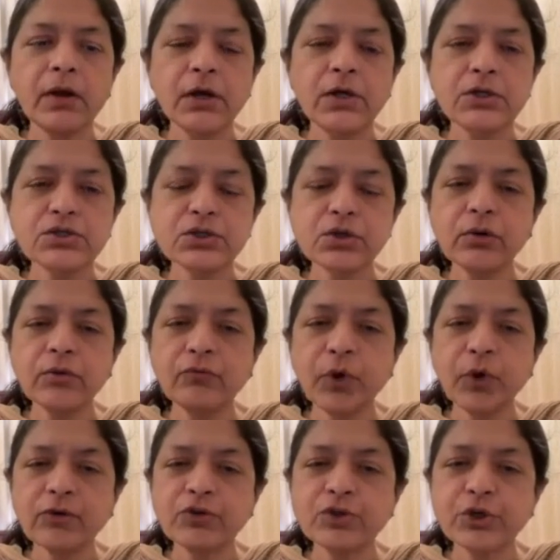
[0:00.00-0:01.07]
So
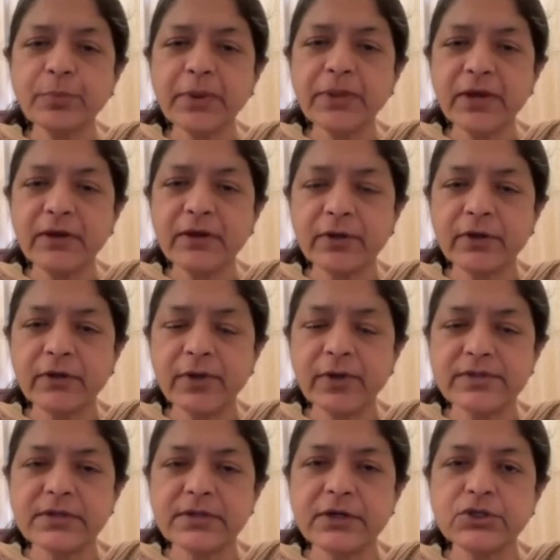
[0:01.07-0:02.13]
what should be the
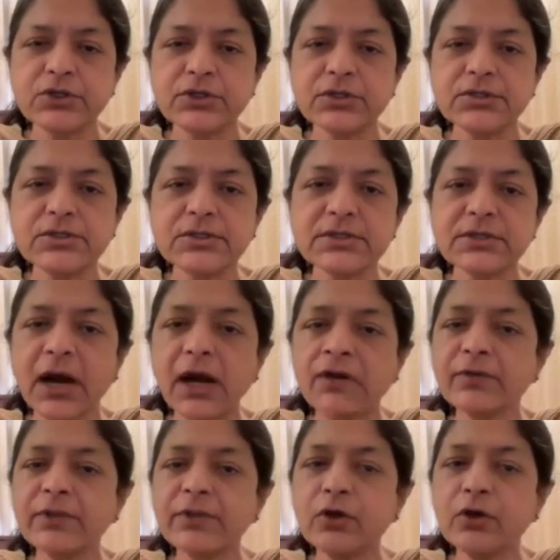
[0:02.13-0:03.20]
investigations? Start
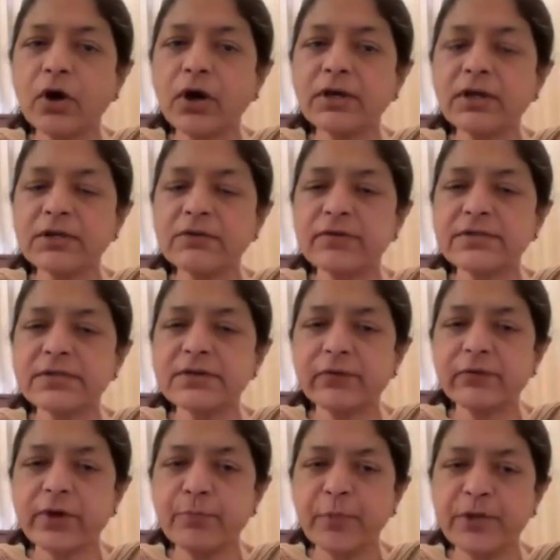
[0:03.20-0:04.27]
with the non-invasive
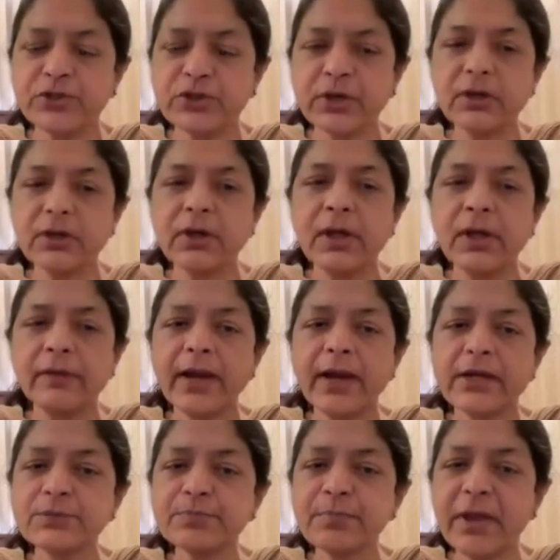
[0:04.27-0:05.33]
imaging,
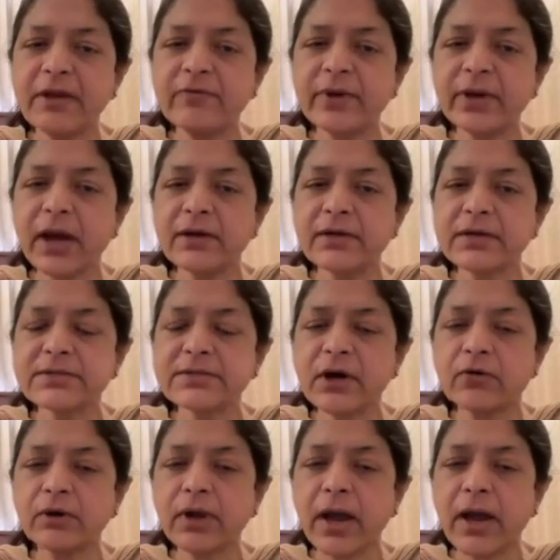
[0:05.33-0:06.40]
that is pelvic
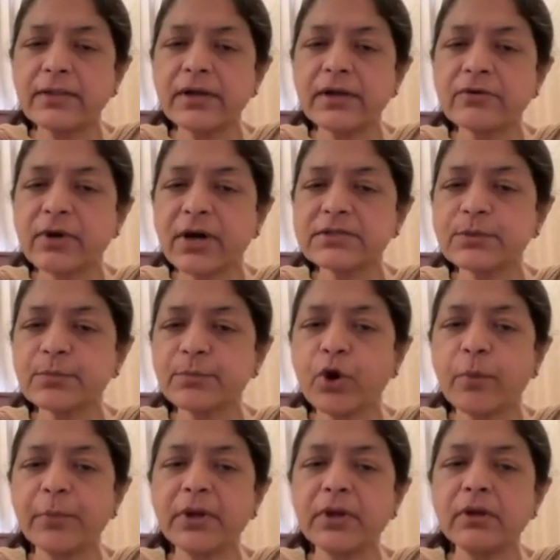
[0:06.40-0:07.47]
ultrasound, either
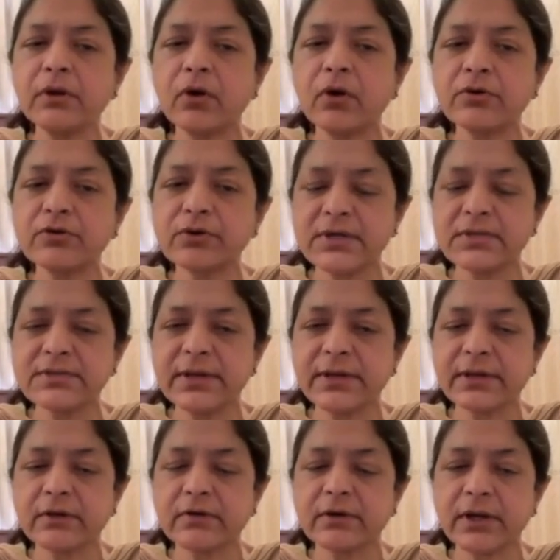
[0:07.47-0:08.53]
transabdominal or
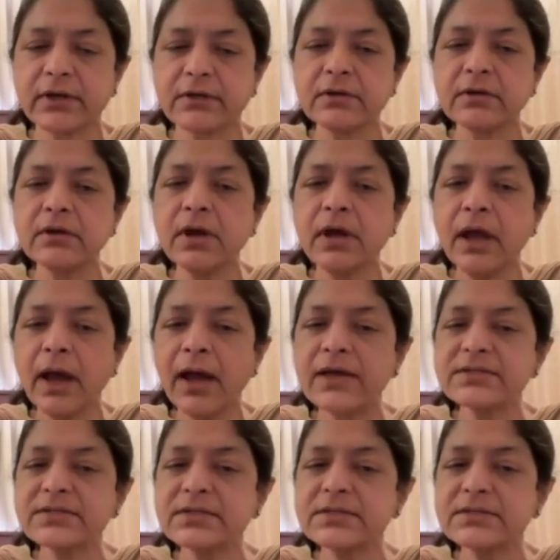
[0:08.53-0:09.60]
transrectal,
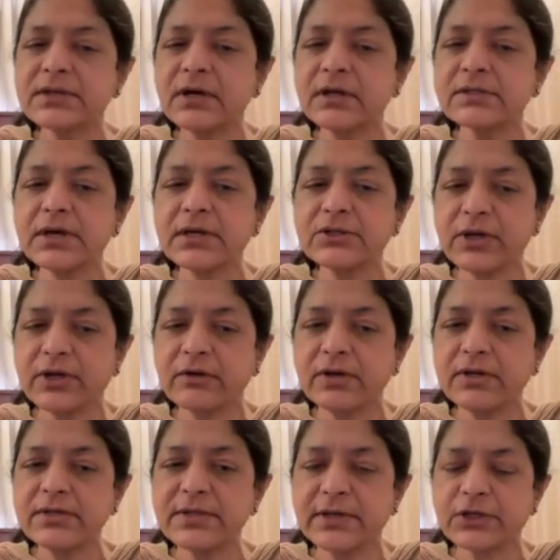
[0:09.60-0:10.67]
as these girls are
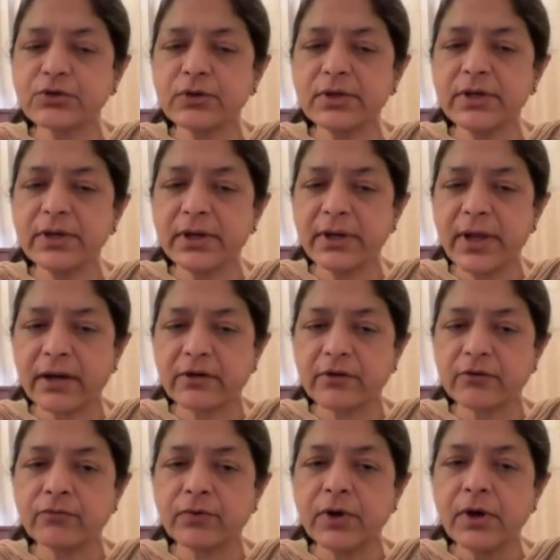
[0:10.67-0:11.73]
generally sexually
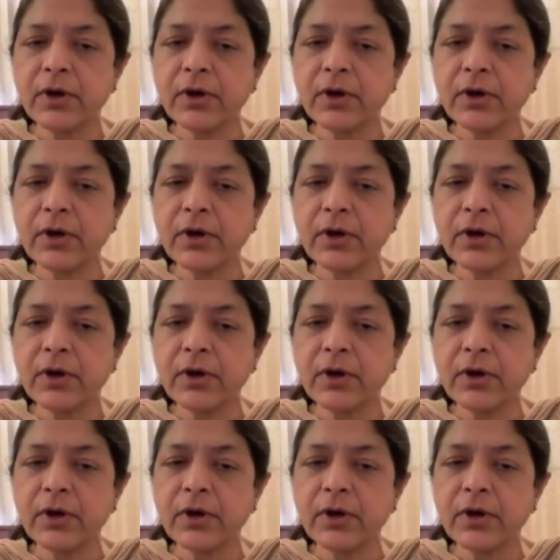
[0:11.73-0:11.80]
inactive.